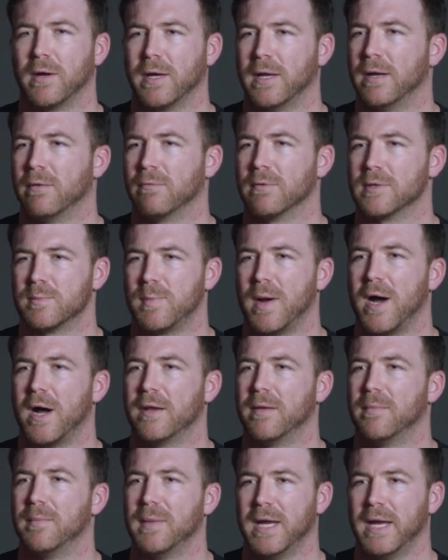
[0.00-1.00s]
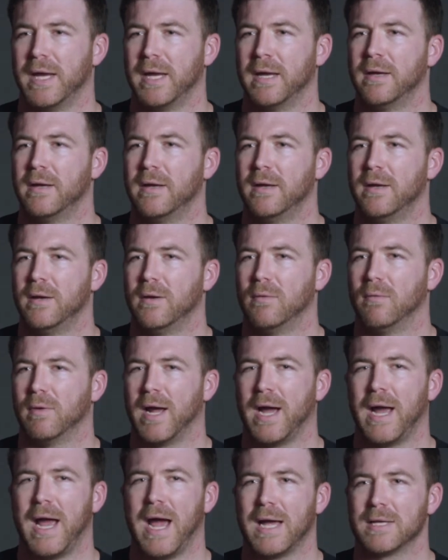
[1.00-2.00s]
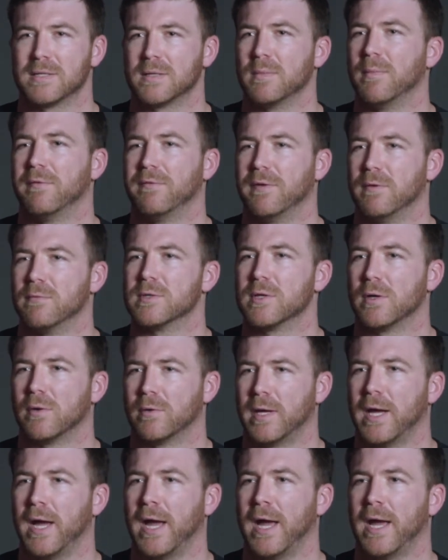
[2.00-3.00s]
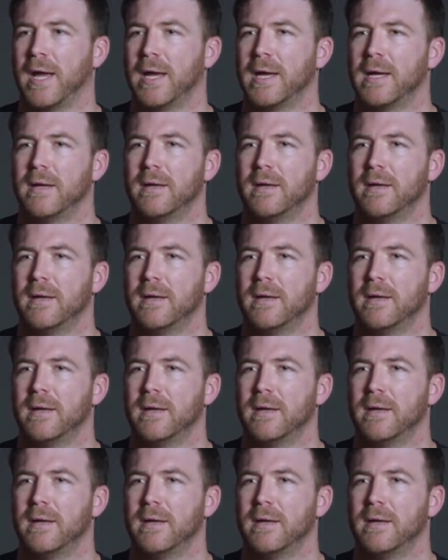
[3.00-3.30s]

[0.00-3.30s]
He didn't respond to me when I asked him if he was okay.